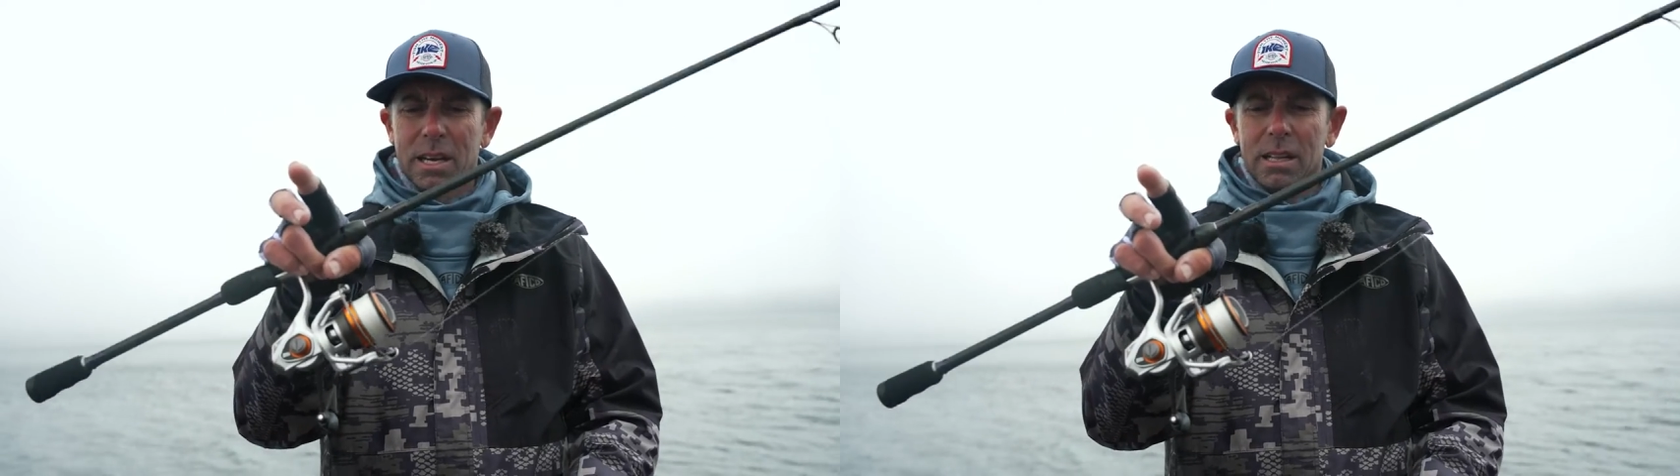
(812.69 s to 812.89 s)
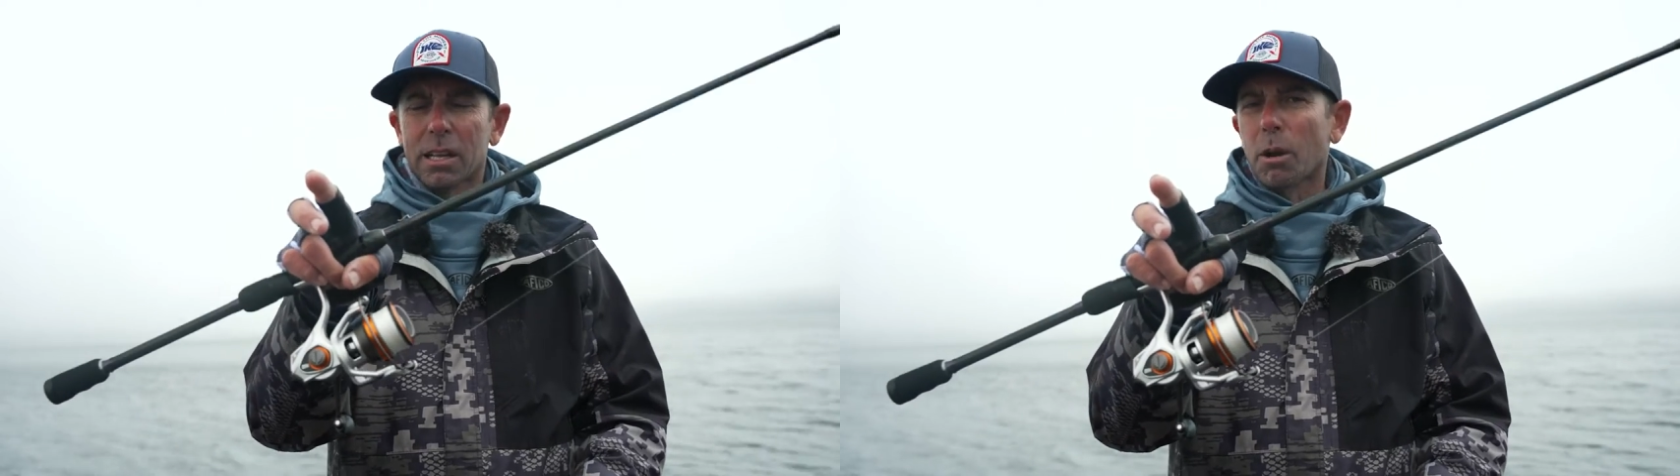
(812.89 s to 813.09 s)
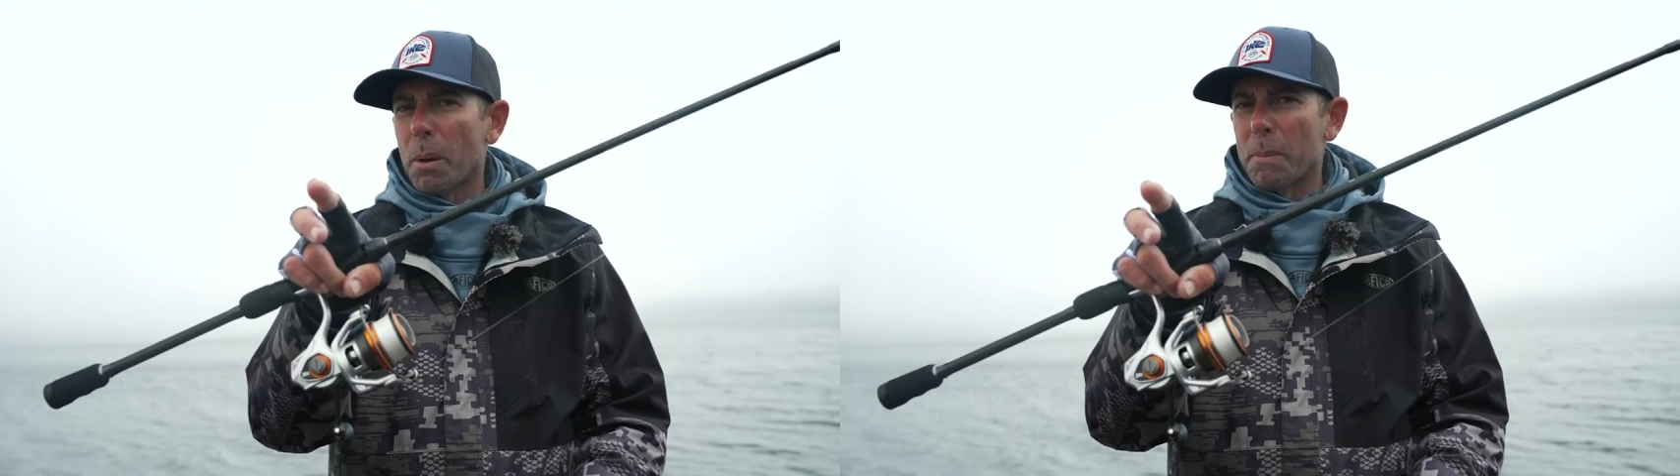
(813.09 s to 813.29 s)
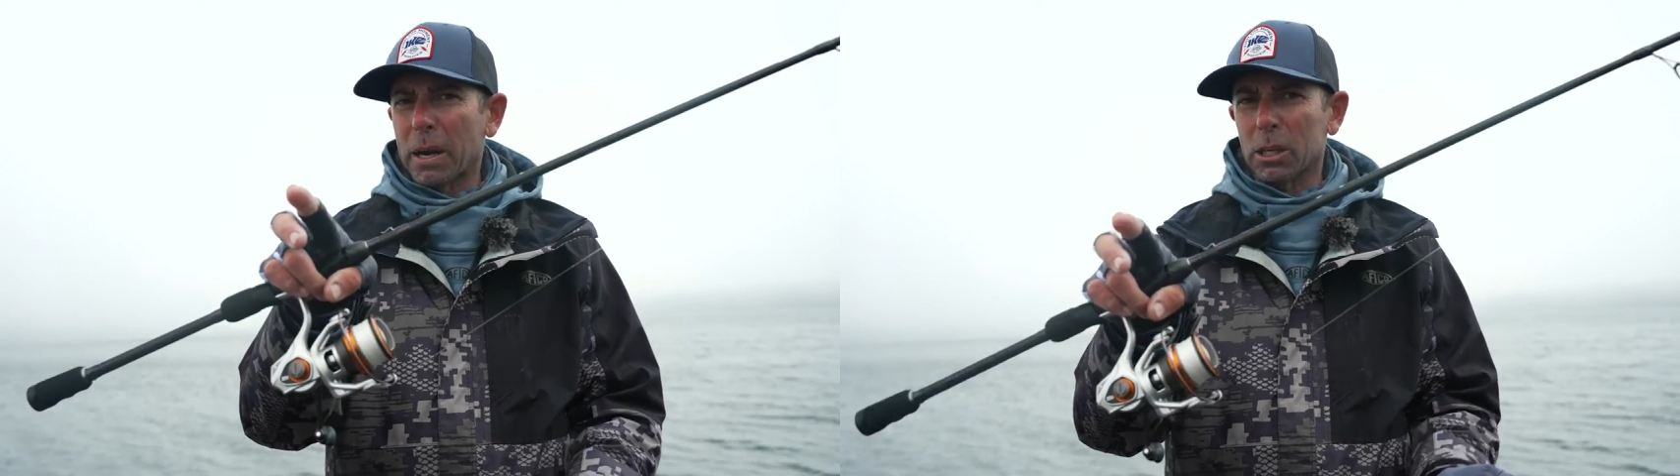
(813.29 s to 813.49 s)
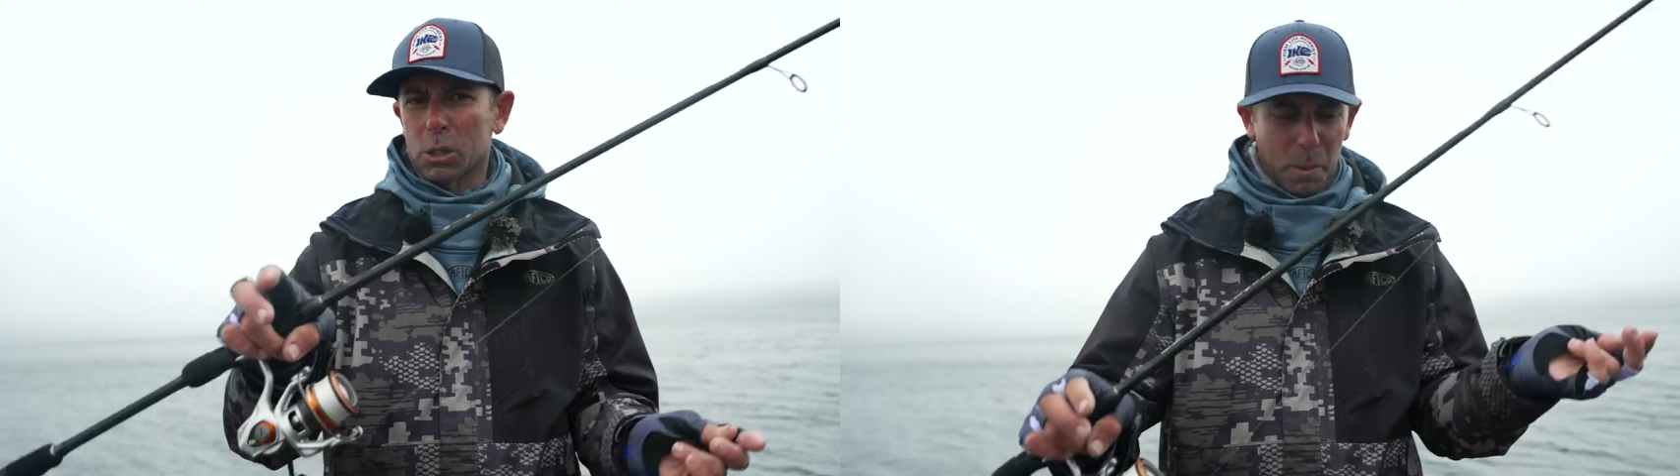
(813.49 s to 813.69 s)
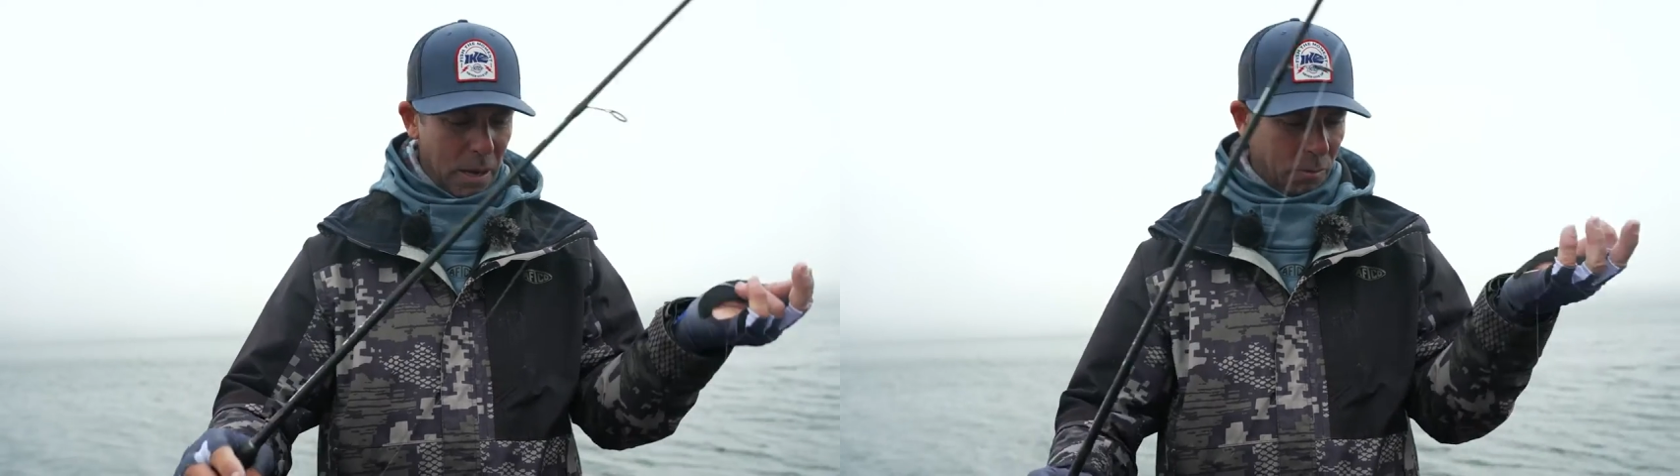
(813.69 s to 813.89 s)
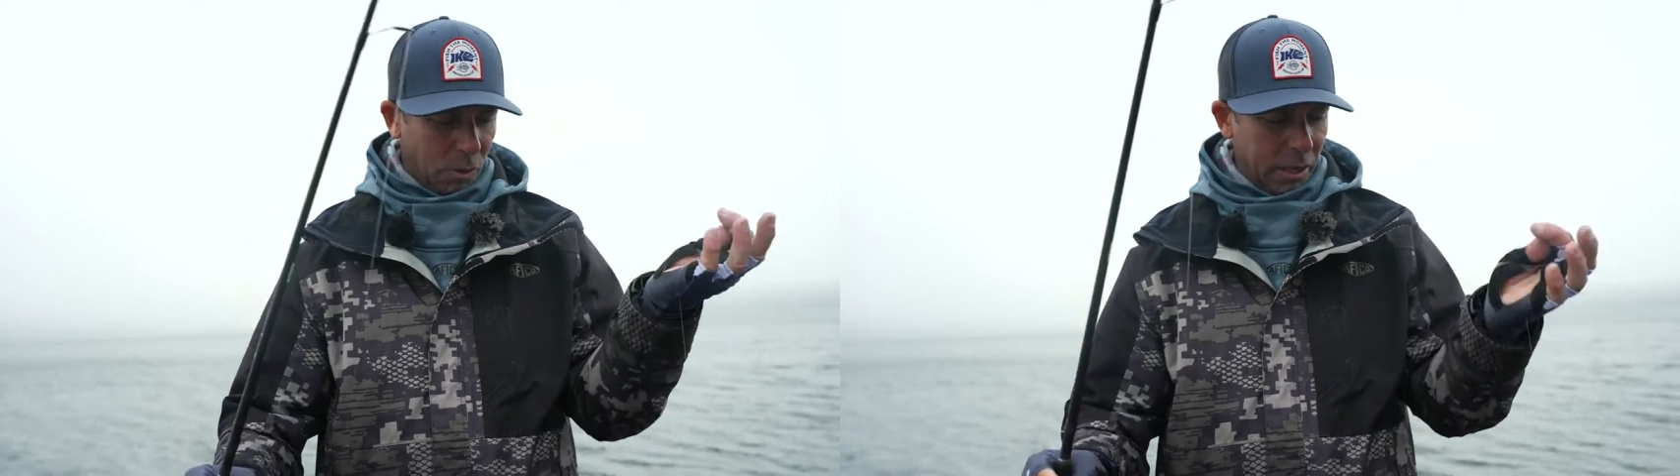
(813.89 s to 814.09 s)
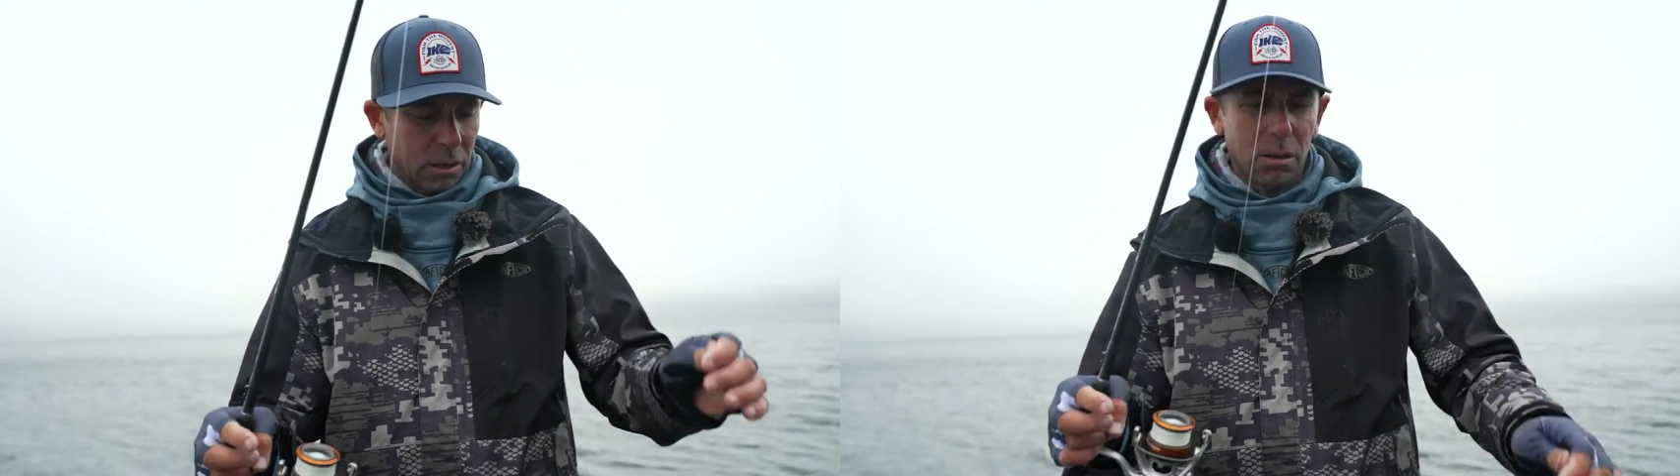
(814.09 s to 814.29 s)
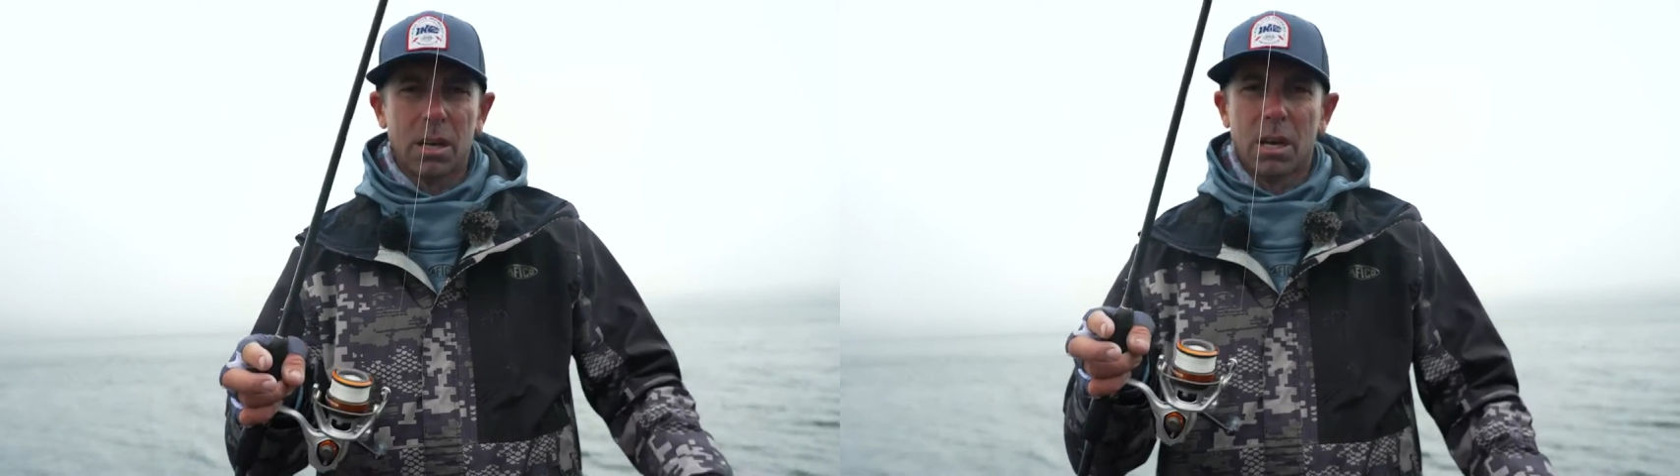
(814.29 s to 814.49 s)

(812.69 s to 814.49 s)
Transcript: little bit bigger spinning reel,